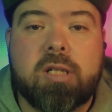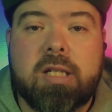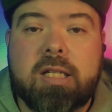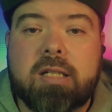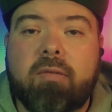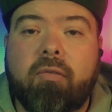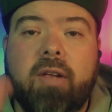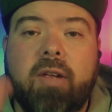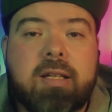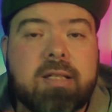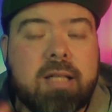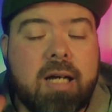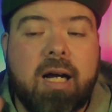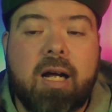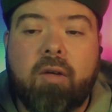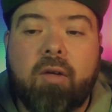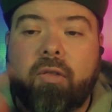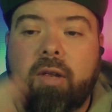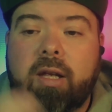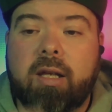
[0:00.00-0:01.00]
These are things that
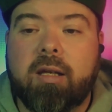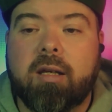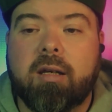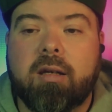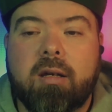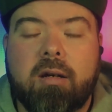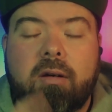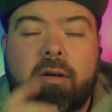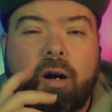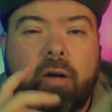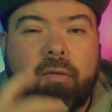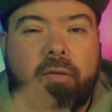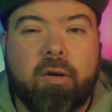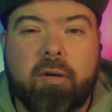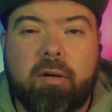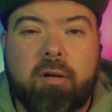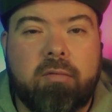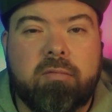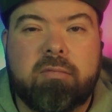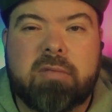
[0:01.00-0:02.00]
I think of
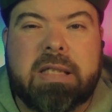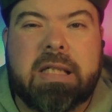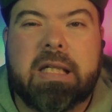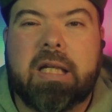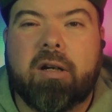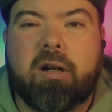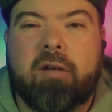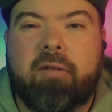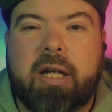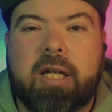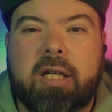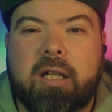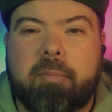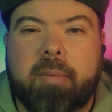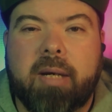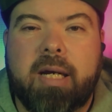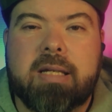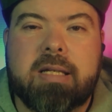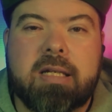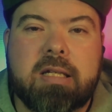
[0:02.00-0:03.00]
nearly on a regular
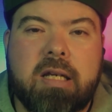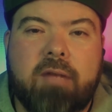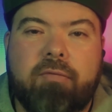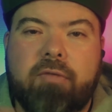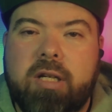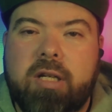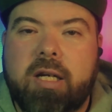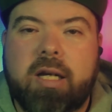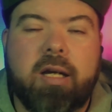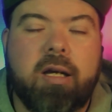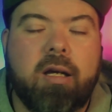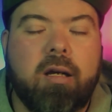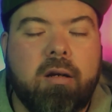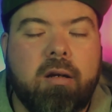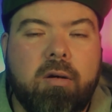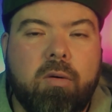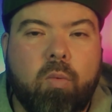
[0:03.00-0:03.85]
basis every year.